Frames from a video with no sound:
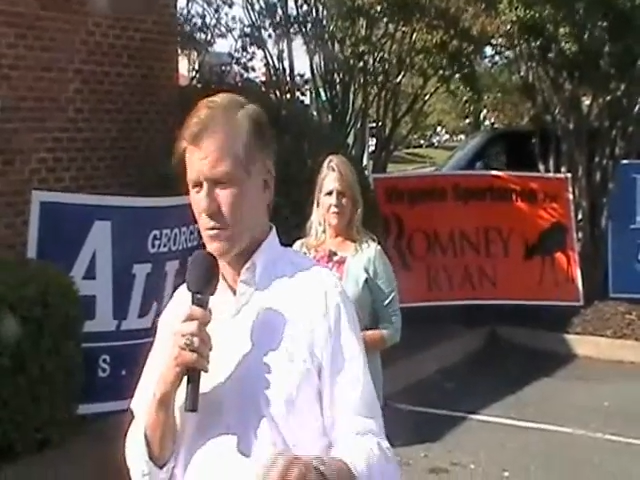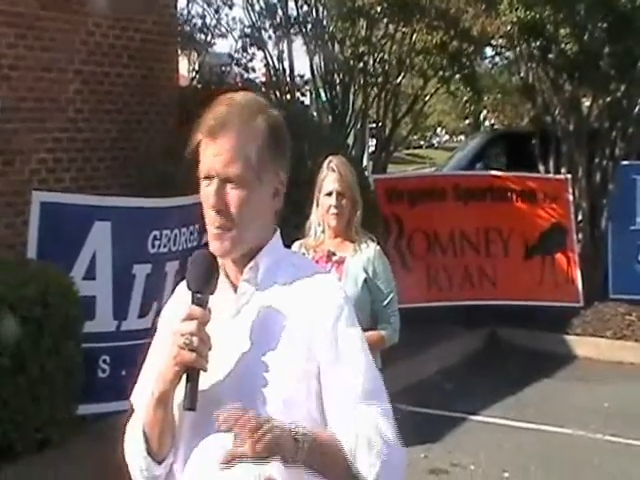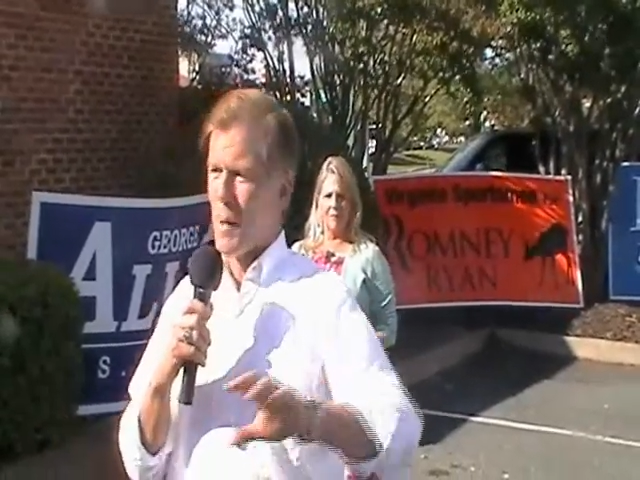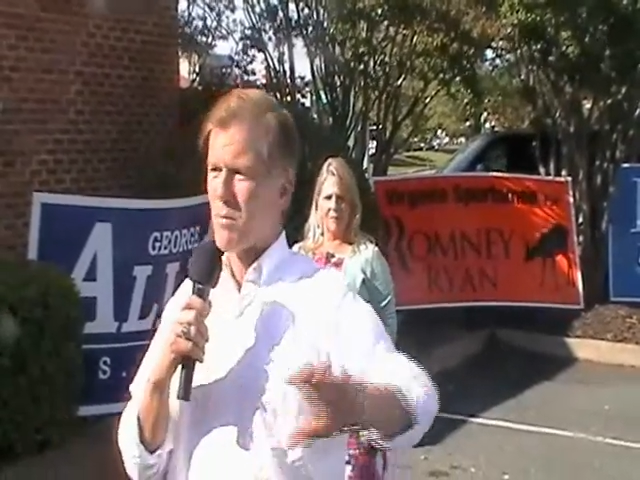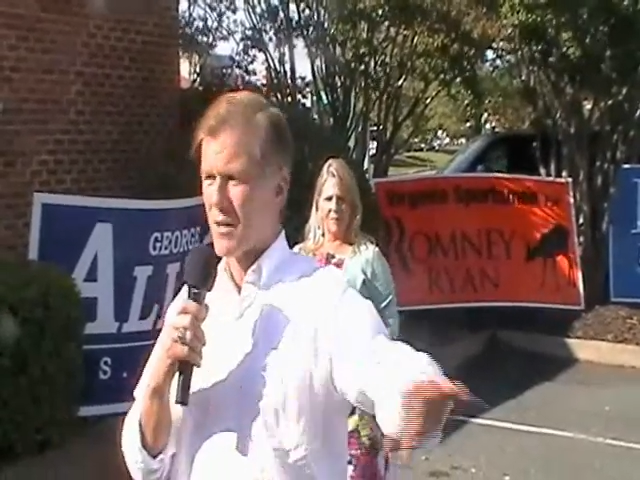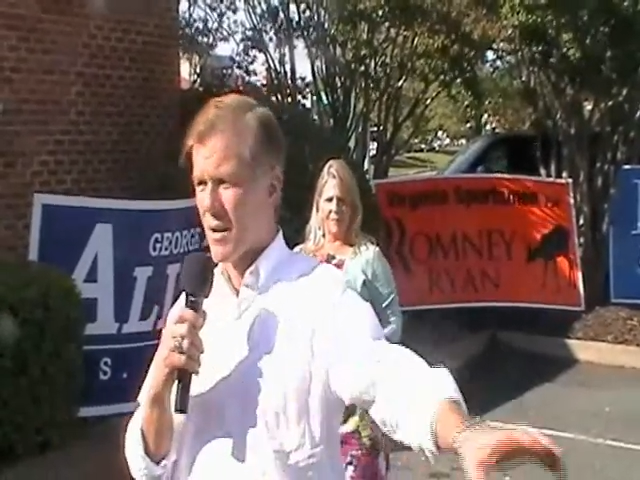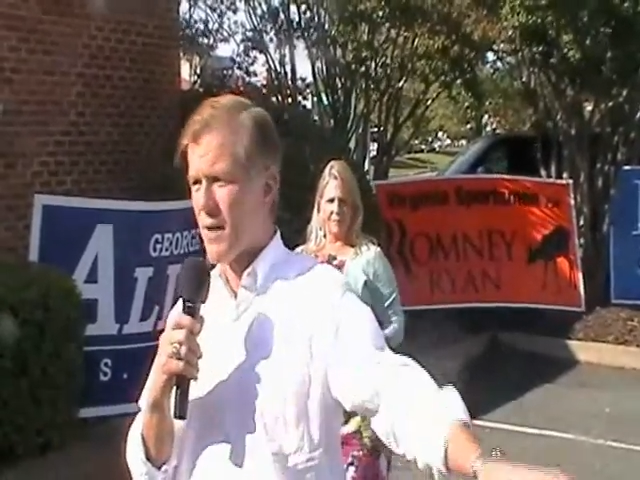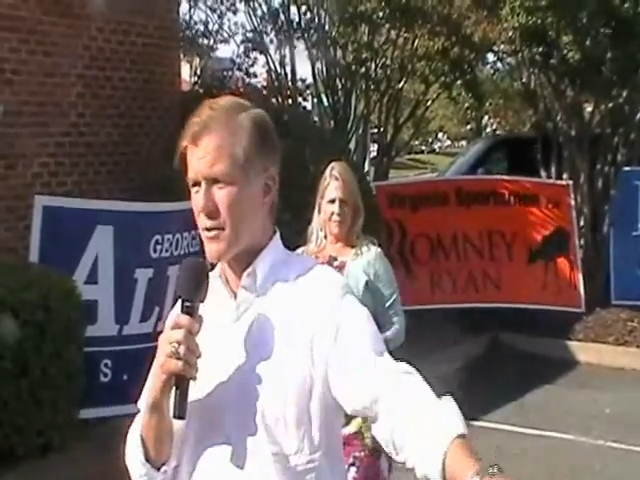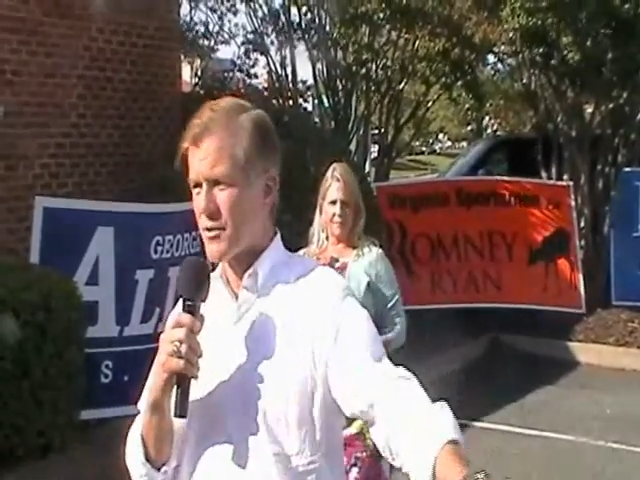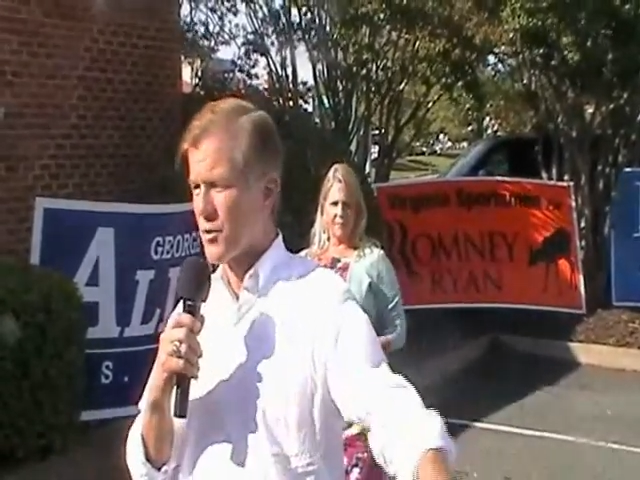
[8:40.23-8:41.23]
Republican
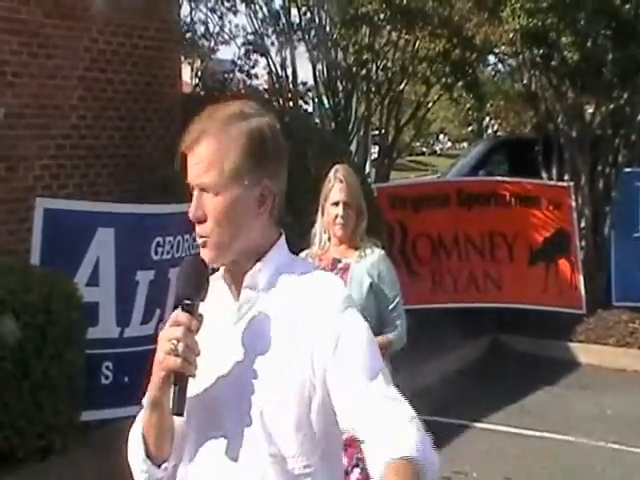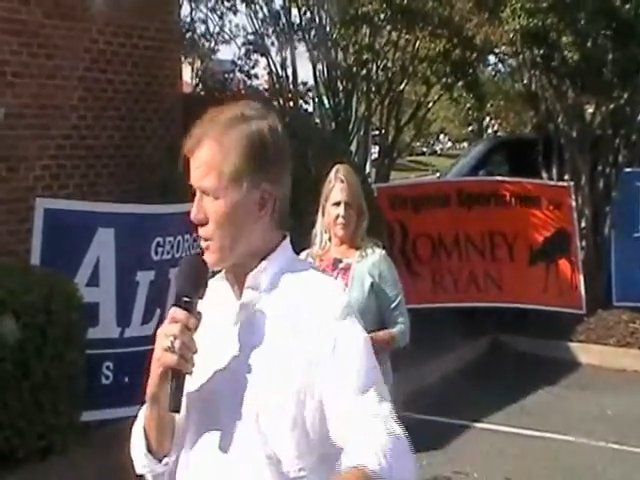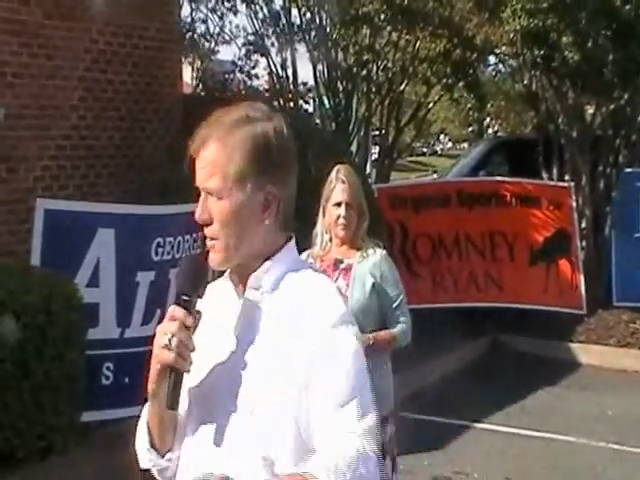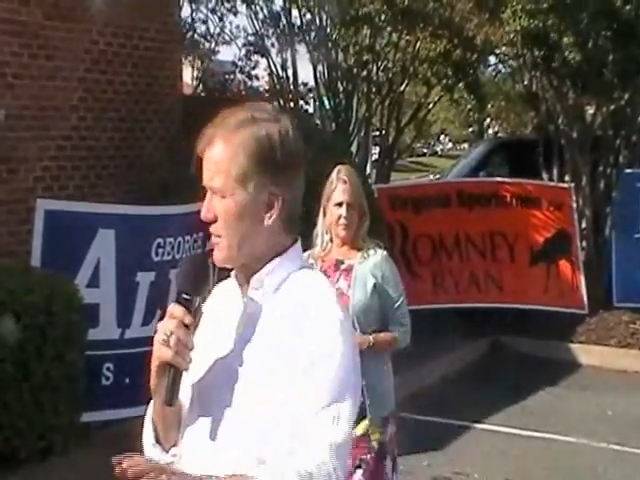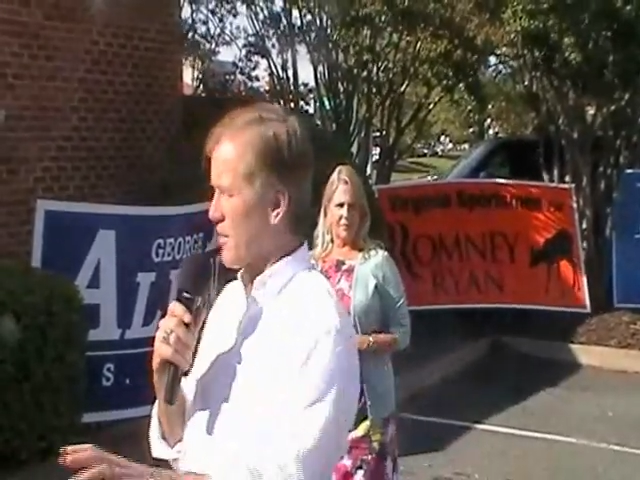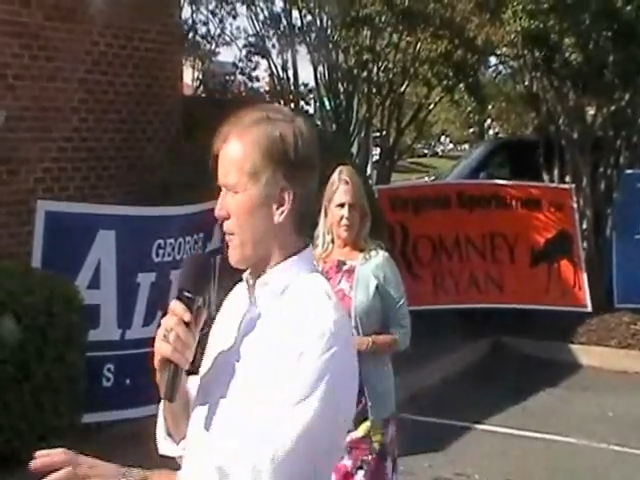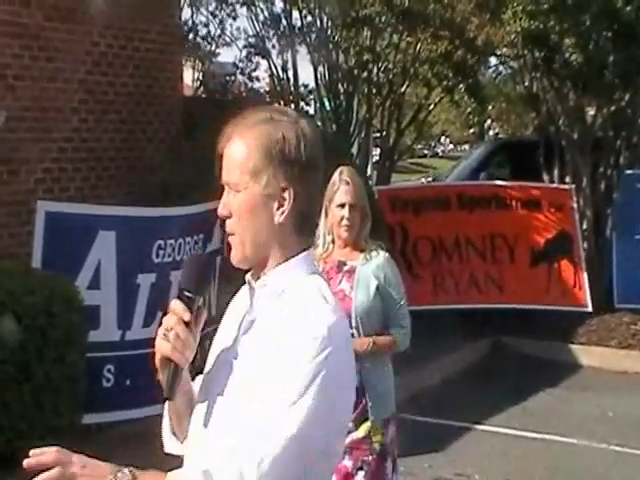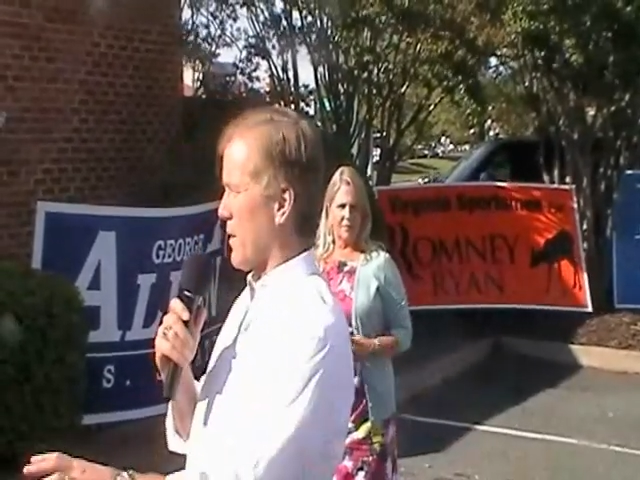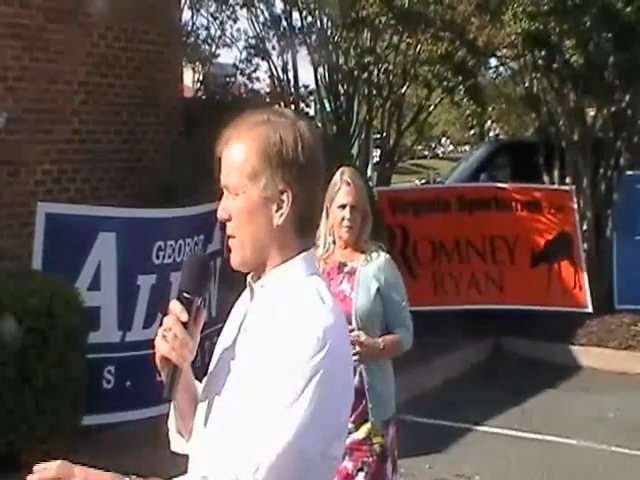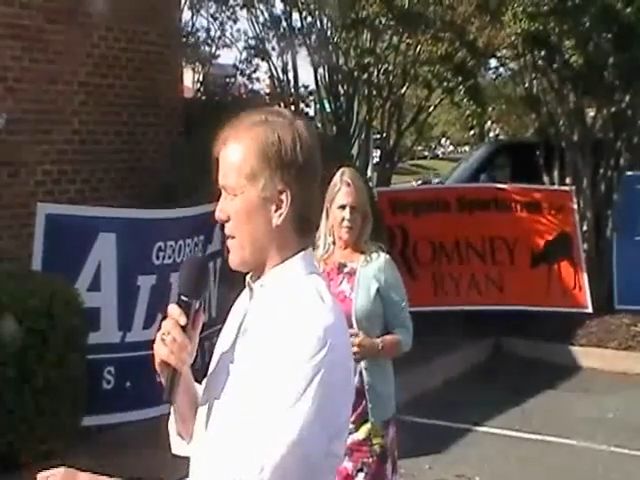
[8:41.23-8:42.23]
governors are doing things
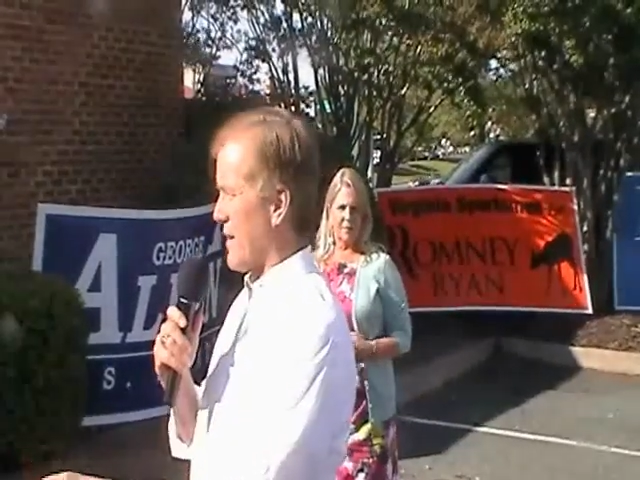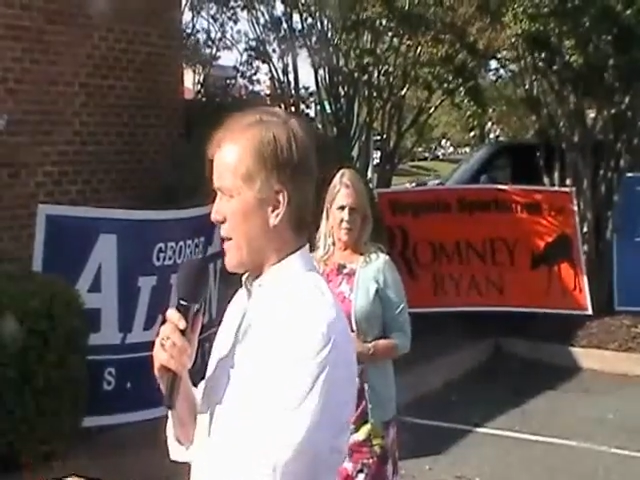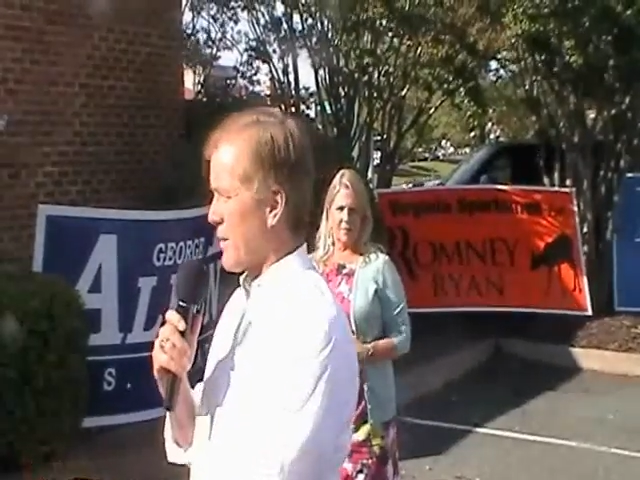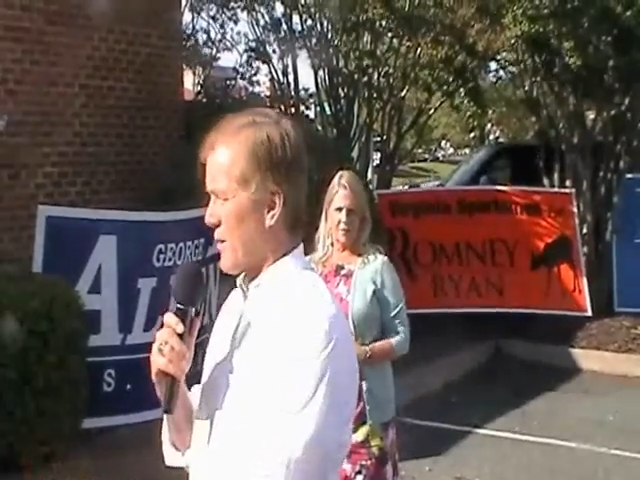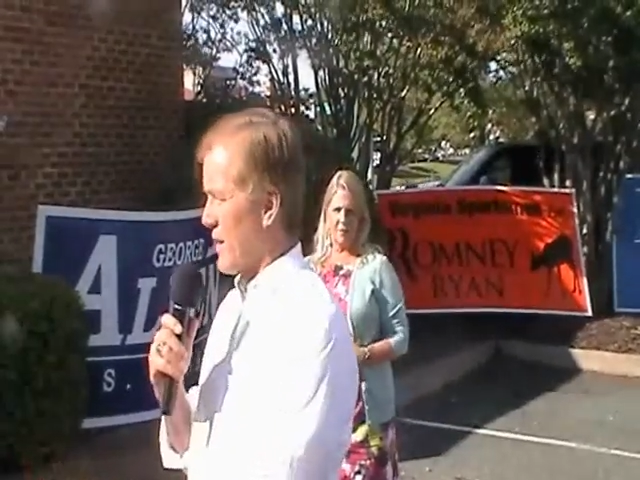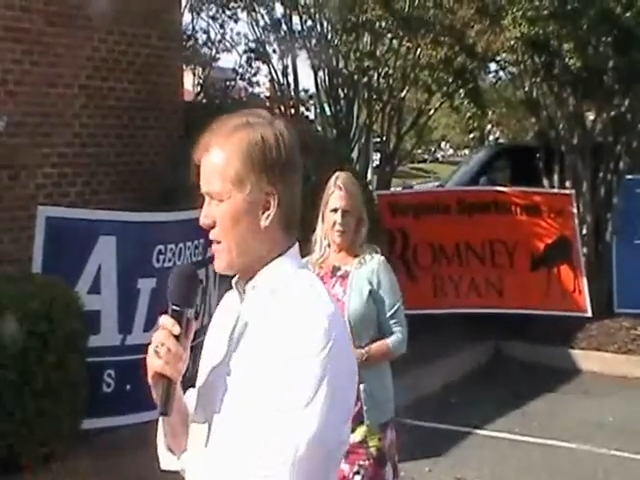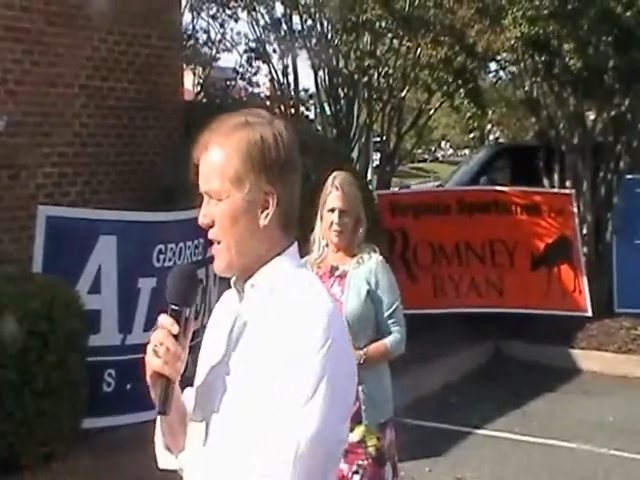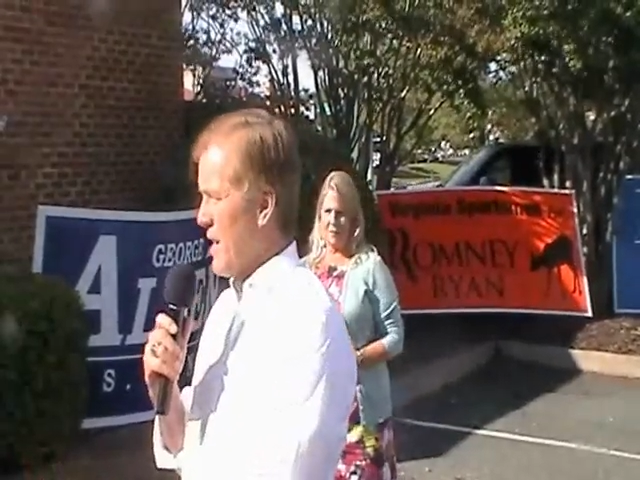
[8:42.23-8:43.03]
differently than the Democrats.